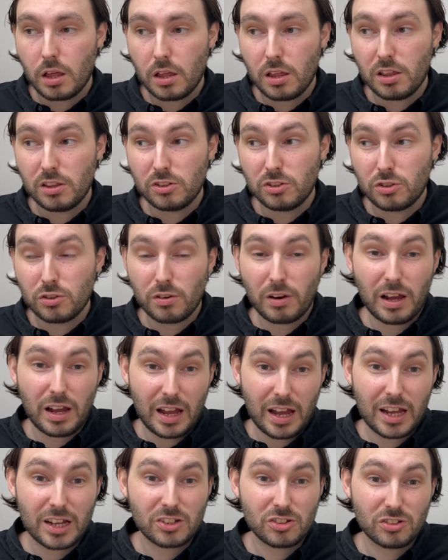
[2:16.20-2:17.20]
you're
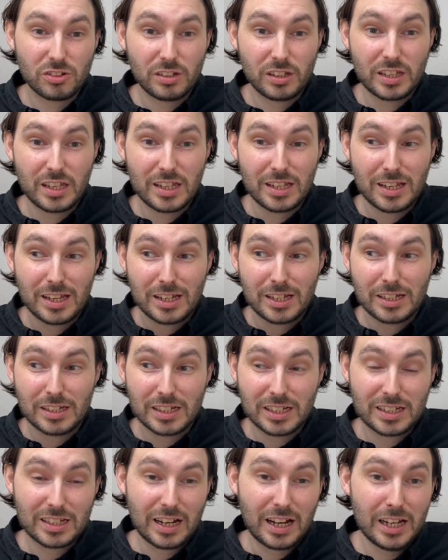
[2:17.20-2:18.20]
actually
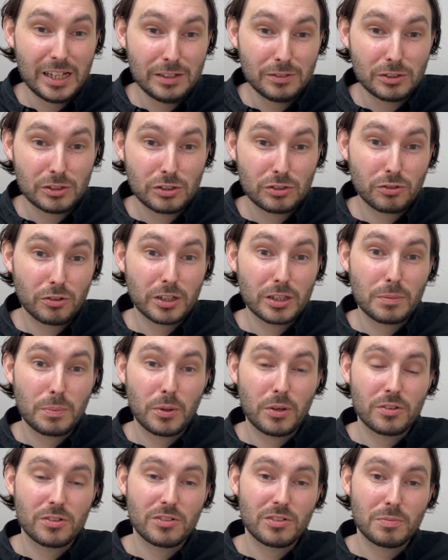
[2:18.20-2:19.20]
kind of destroying the
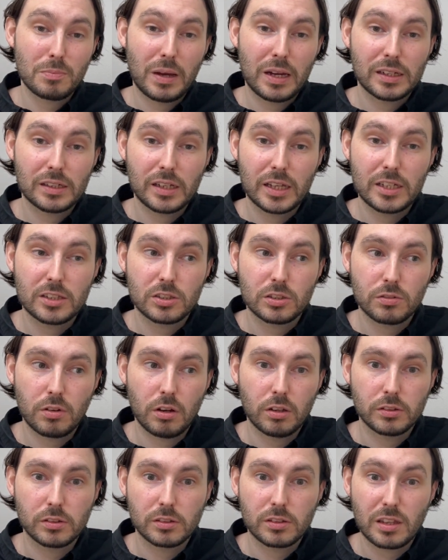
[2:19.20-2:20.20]
person's mind later
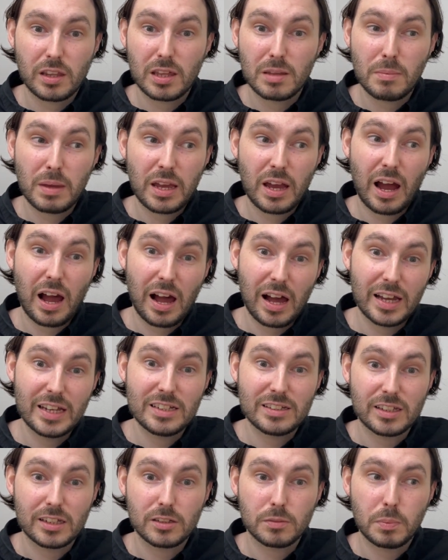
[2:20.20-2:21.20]
on, that they may hide
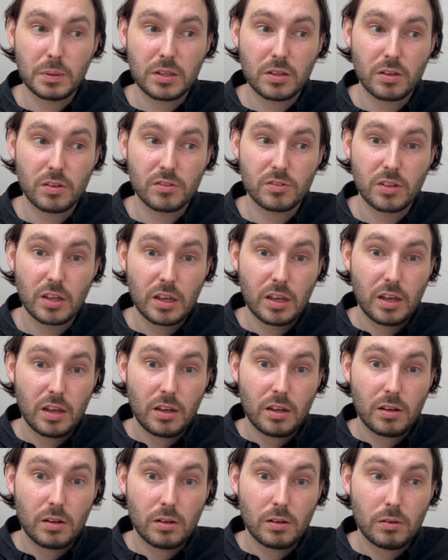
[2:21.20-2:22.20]
it because,
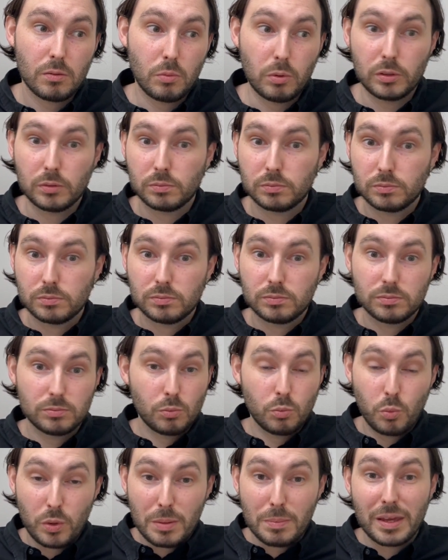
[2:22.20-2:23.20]
well,
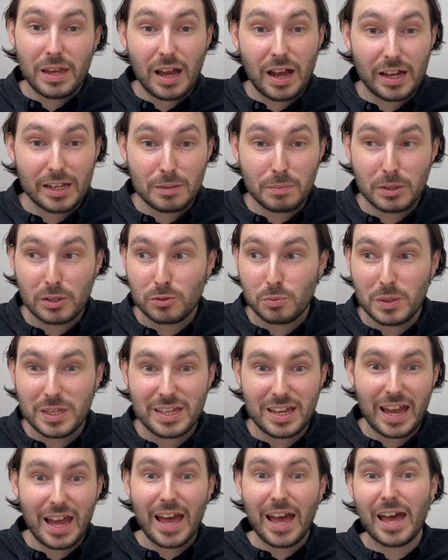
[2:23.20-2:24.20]
we may hide it because we
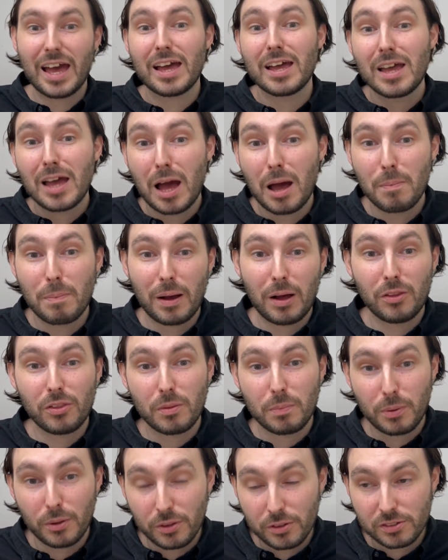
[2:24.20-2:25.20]
care about the
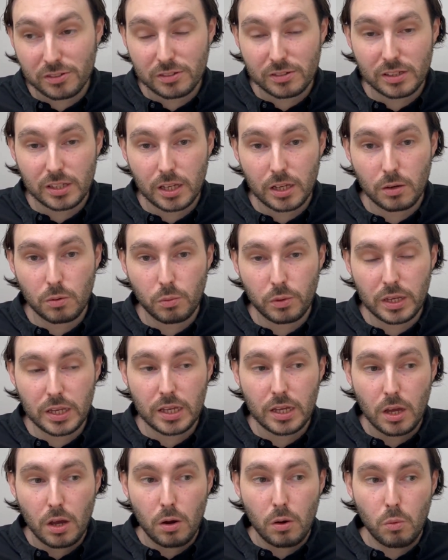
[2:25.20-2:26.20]
person here.
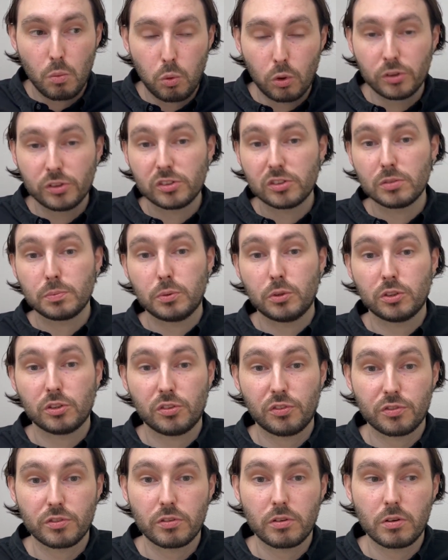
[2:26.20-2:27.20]
We want to push
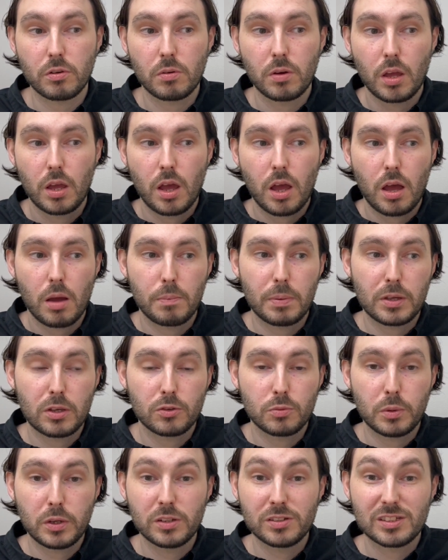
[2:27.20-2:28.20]
through because
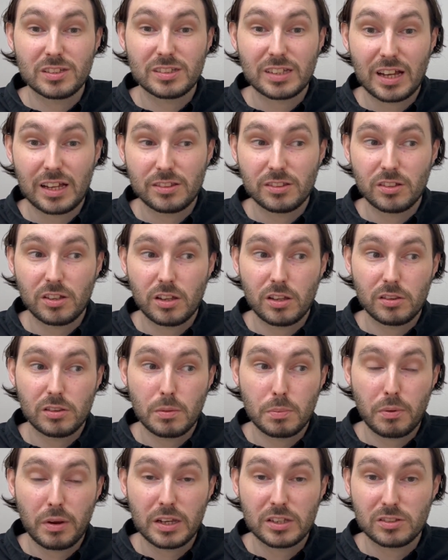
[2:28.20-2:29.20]
we understand that the
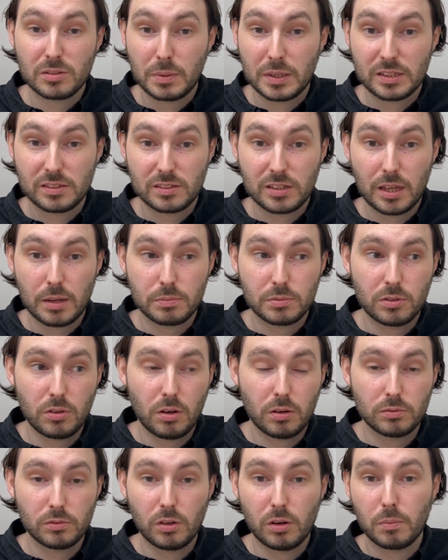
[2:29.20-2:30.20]
breaks are being skipped,
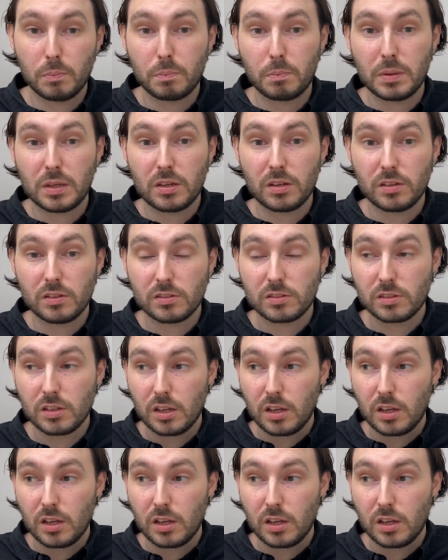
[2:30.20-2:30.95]
not because,